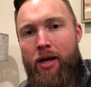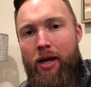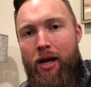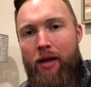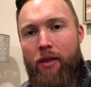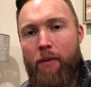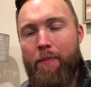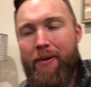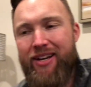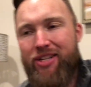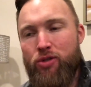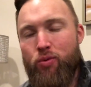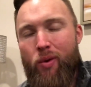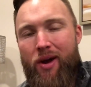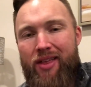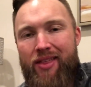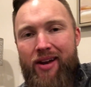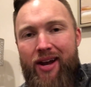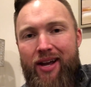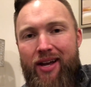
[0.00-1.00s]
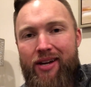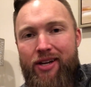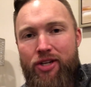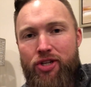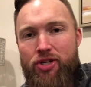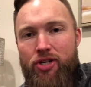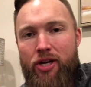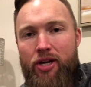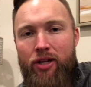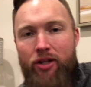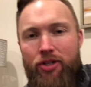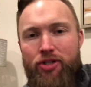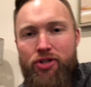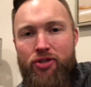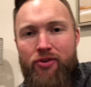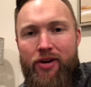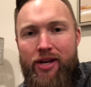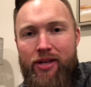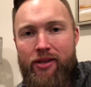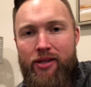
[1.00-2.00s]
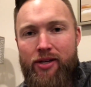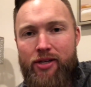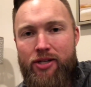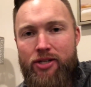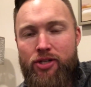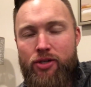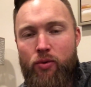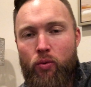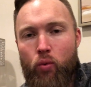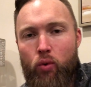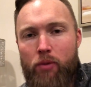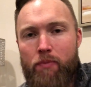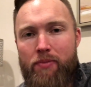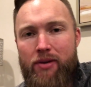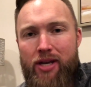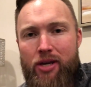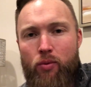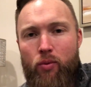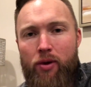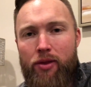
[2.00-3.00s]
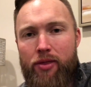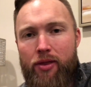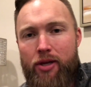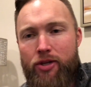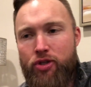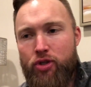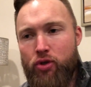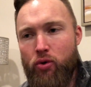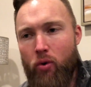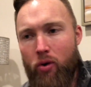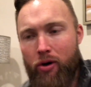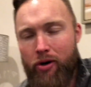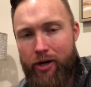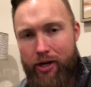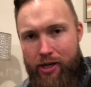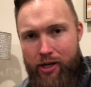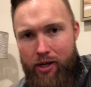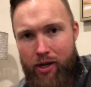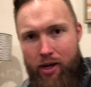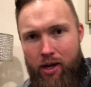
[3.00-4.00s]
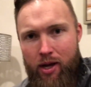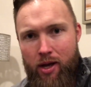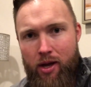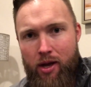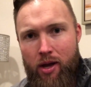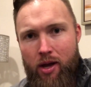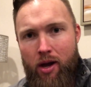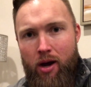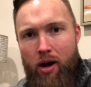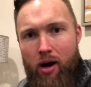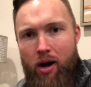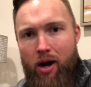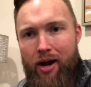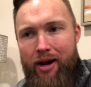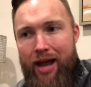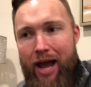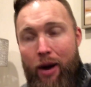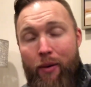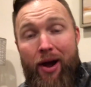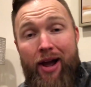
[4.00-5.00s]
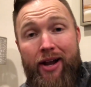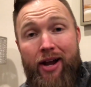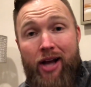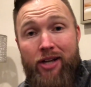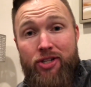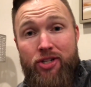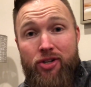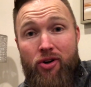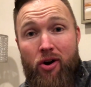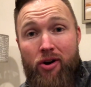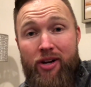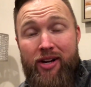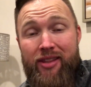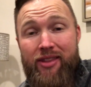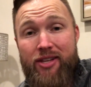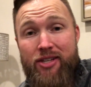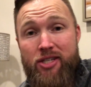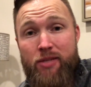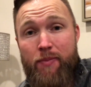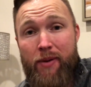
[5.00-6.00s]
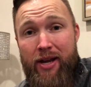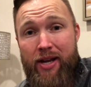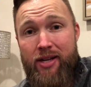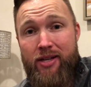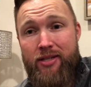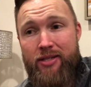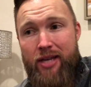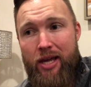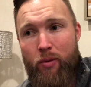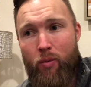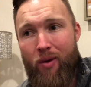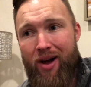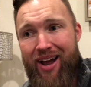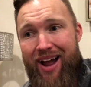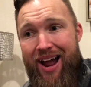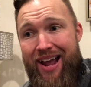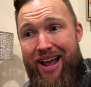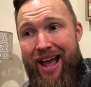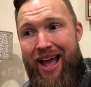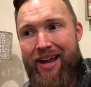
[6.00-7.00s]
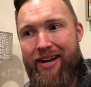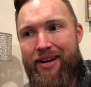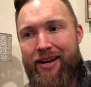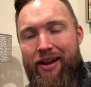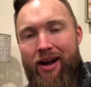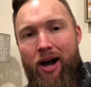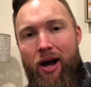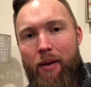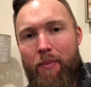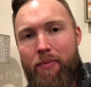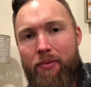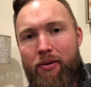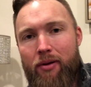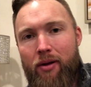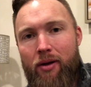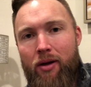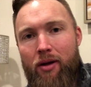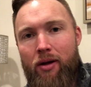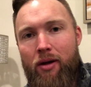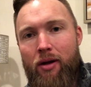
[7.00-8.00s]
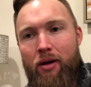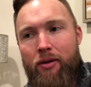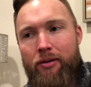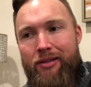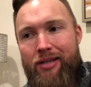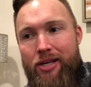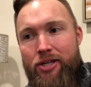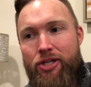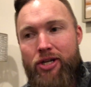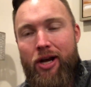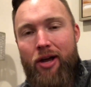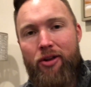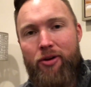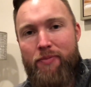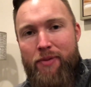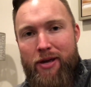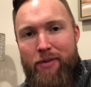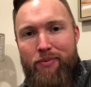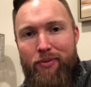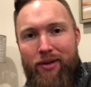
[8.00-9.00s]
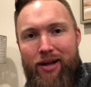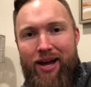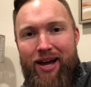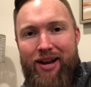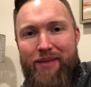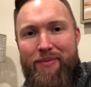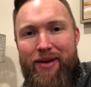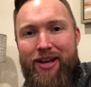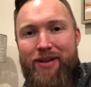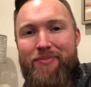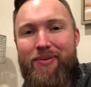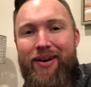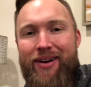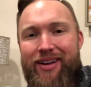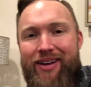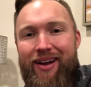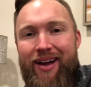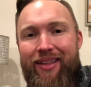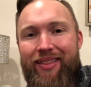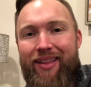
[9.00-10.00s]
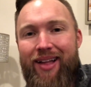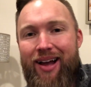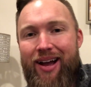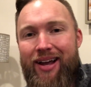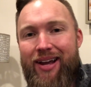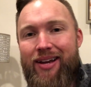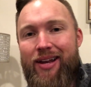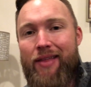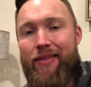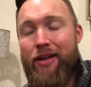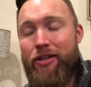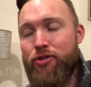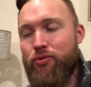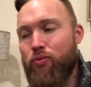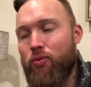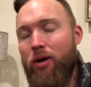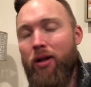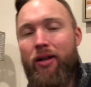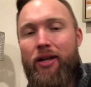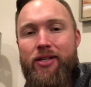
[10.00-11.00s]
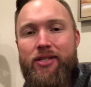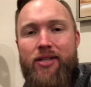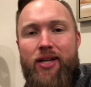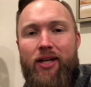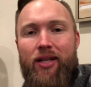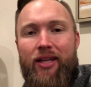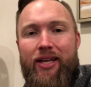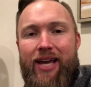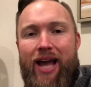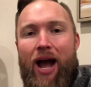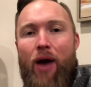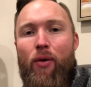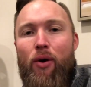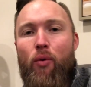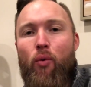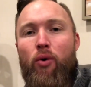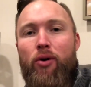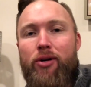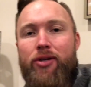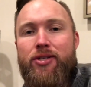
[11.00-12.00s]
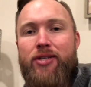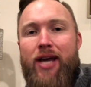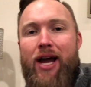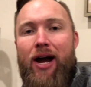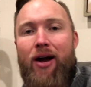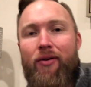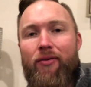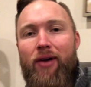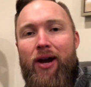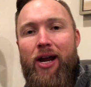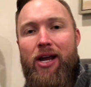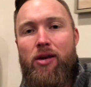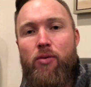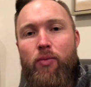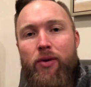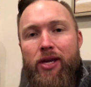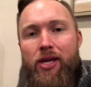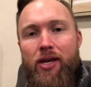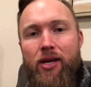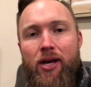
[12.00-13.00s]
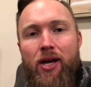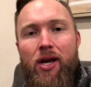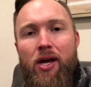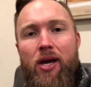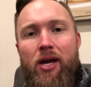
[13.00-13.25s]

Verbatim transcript: And the best way that I can illustrate this would be with a story on how I got started in this space and why I ended up teaching other people how to make money online. And that's realistically how it works out, right? We